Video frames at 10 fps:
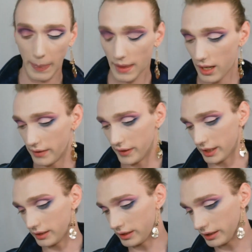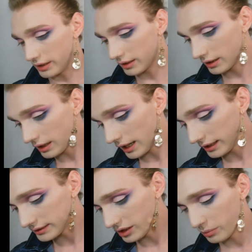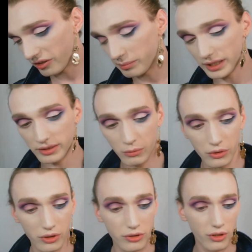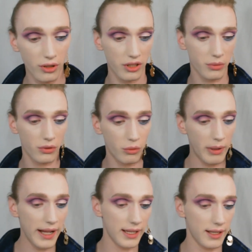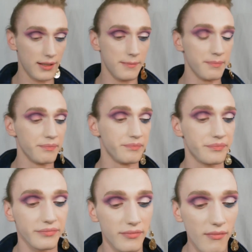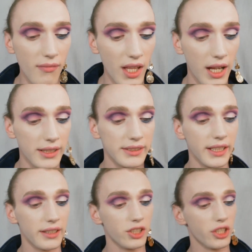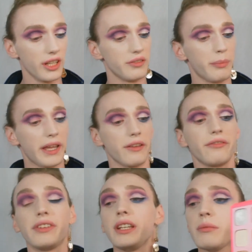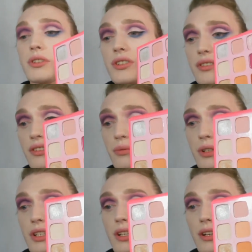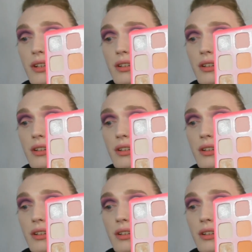And then the last little bit of blending we're going to do is we're going to go back in and take the shade Pink Fleet, which is this one here.